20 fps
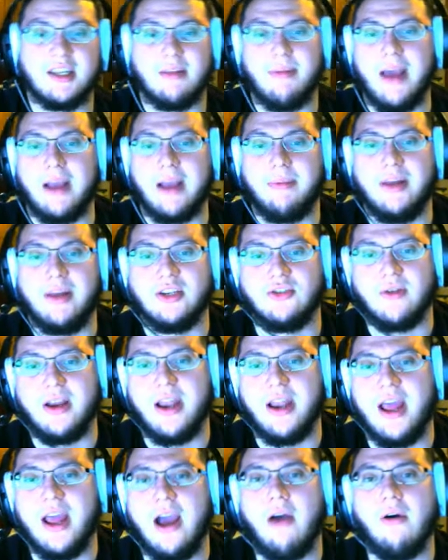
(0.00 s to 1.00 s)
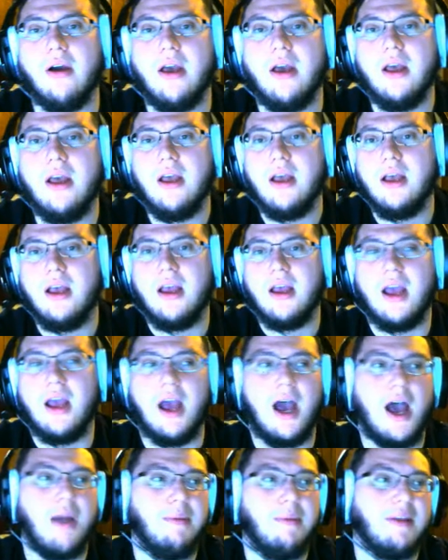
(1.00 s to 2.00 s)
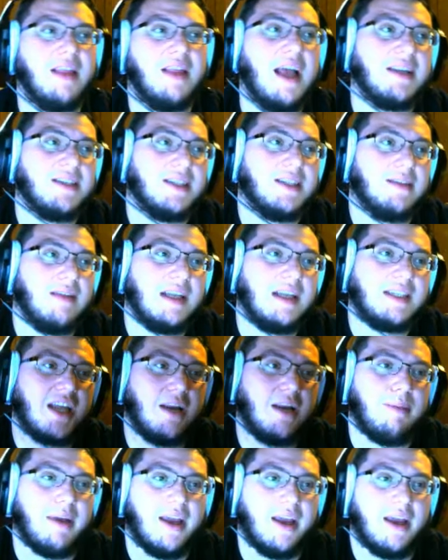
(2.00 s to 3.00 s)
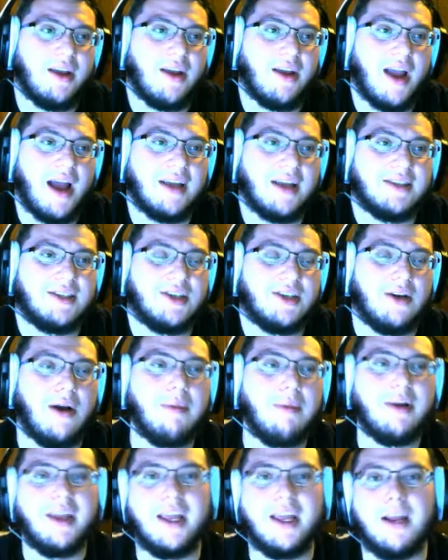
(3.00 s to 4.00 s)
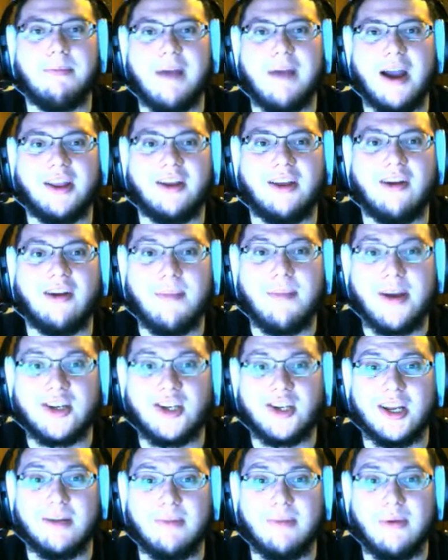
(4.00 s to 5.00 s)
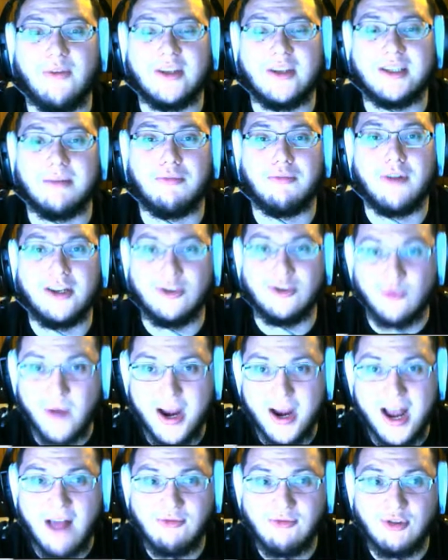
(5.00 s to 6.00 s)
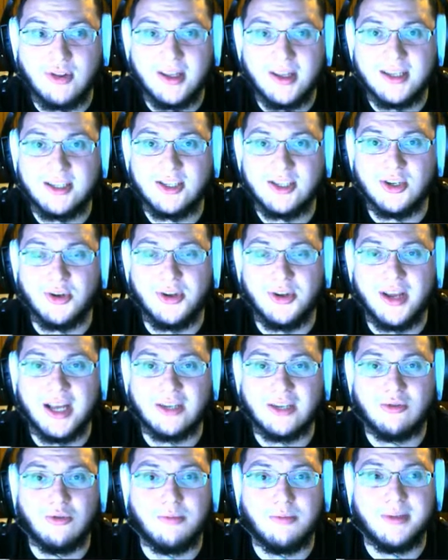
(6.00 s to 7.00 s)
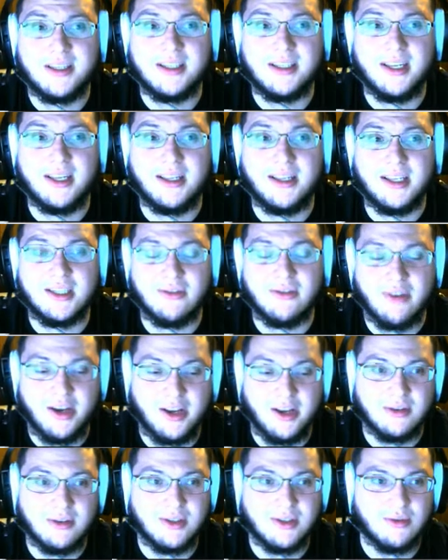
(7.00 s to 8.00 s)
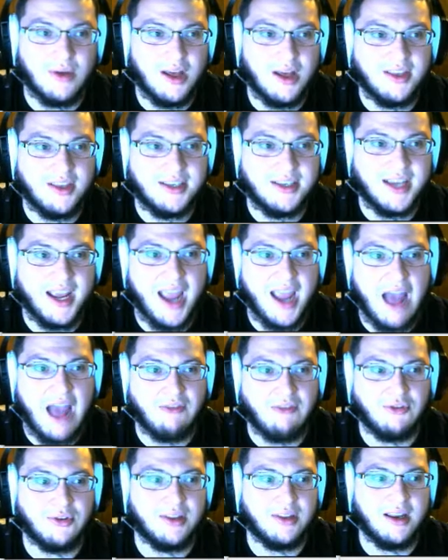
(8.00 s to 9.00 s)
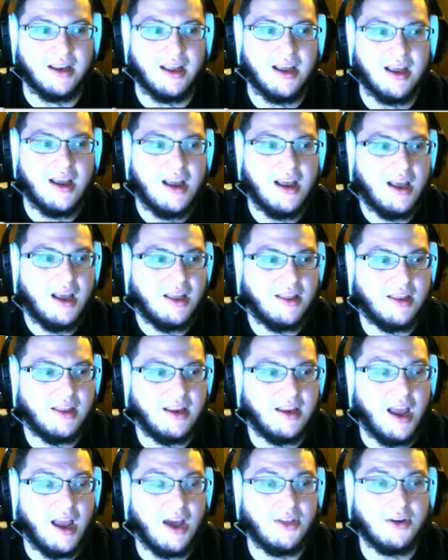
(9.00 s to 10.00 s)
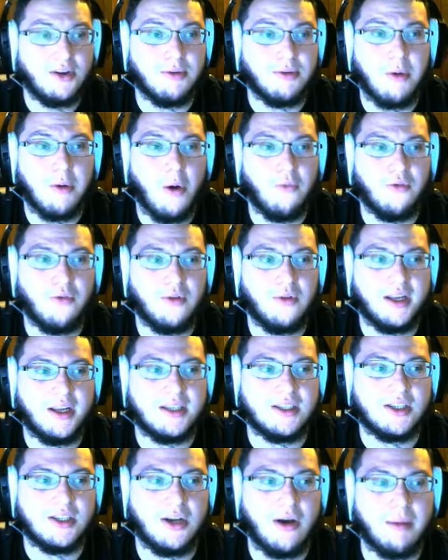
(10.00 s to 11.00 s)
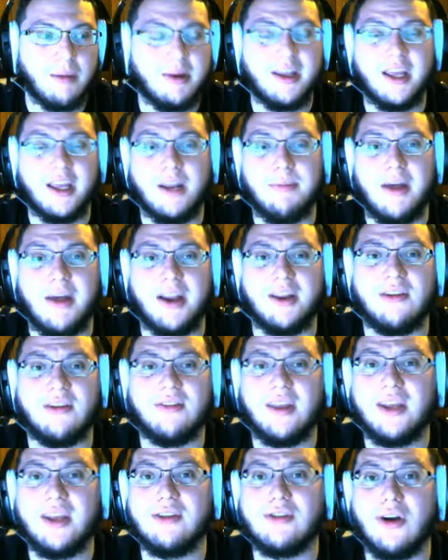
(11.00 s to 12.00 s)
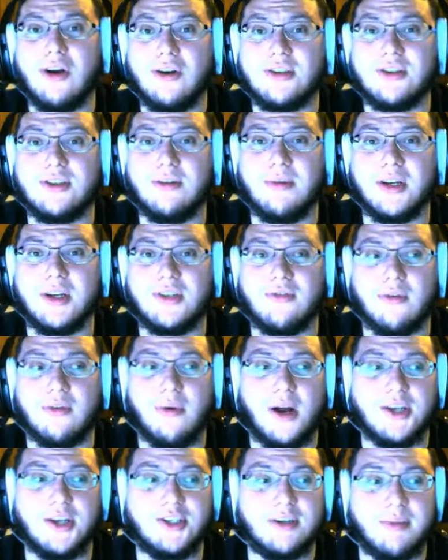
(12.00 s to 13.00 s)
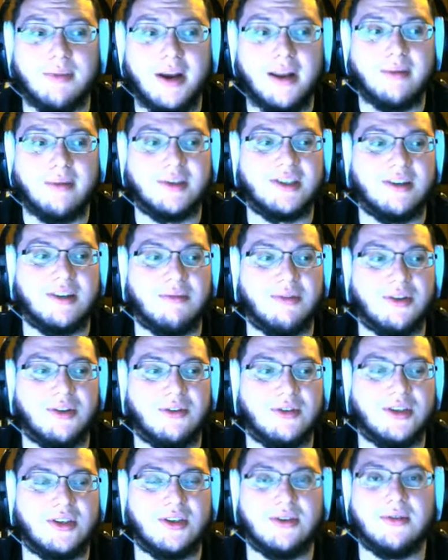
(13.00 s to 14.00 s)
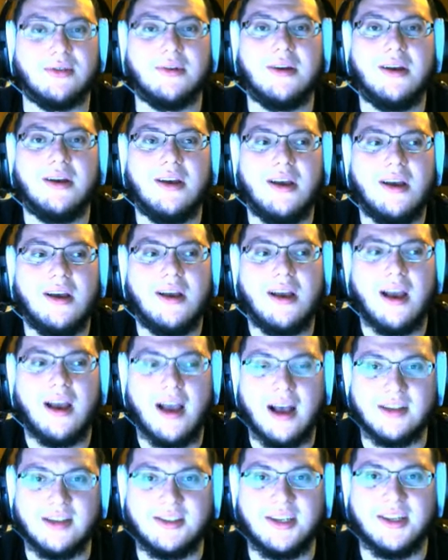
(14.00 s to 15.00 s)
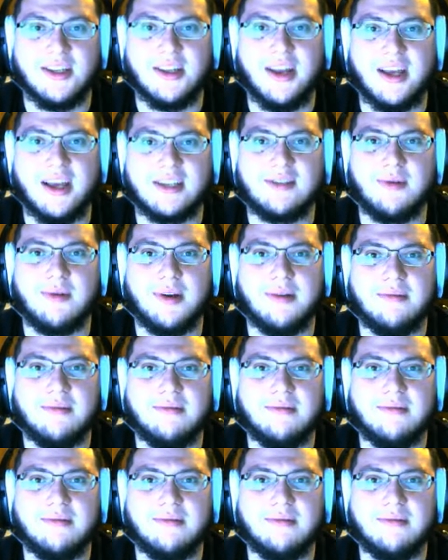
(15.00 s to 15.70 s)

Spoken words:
back bench right now. But that's gonna be it, you guys. So I'm gonna get up out of here. I'm actually gonna be facing Prez right after this, so you guys will be seeing these videos the day after the other, hopefully. So I'm gonna get up out of here. Thank you all so much for watching. My name is Sunbrother2. I'll see you in the next one.